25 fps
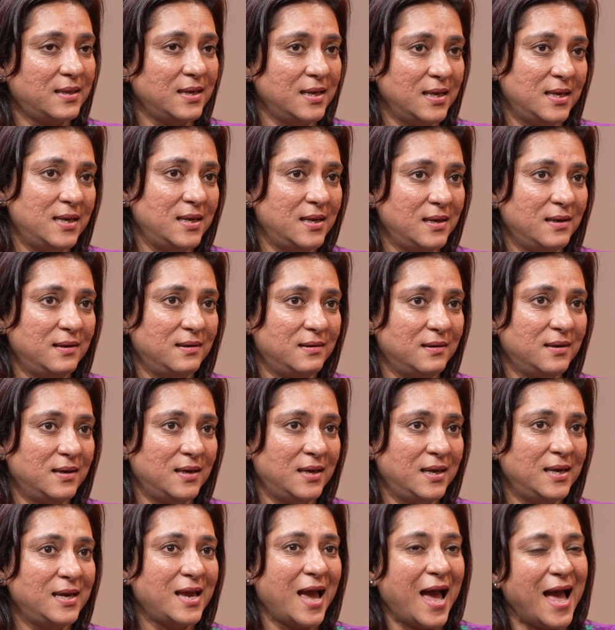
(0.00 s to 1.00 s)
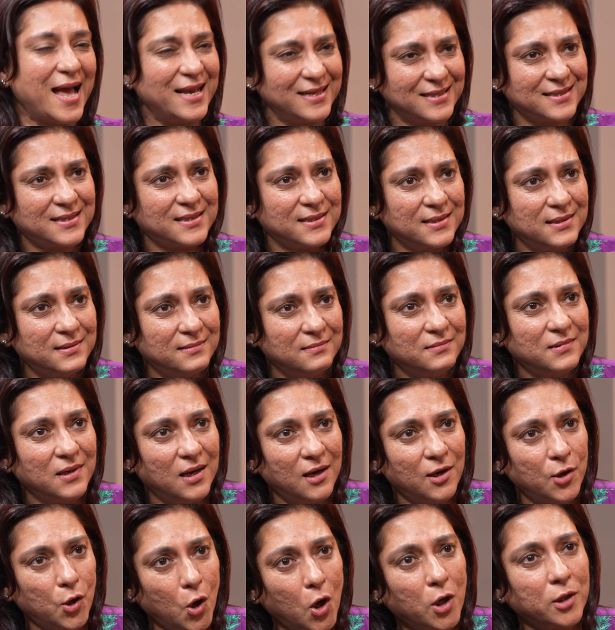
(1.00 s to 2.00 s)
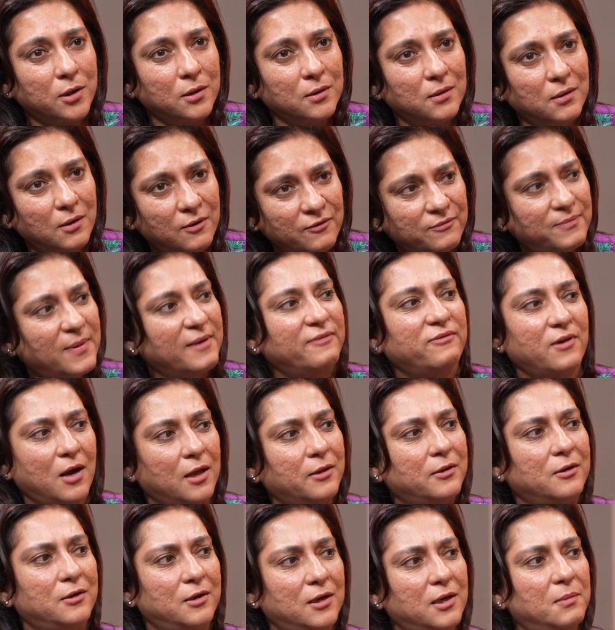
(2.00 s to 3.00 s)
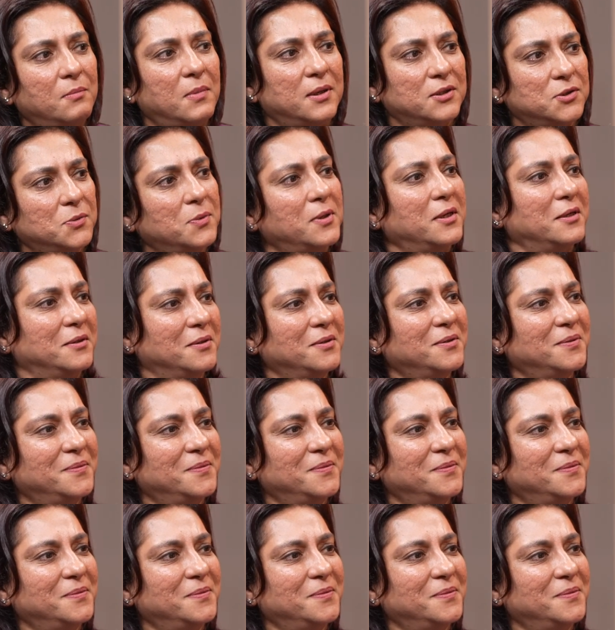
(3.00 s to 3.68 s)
think he has a lot of my father in him as well.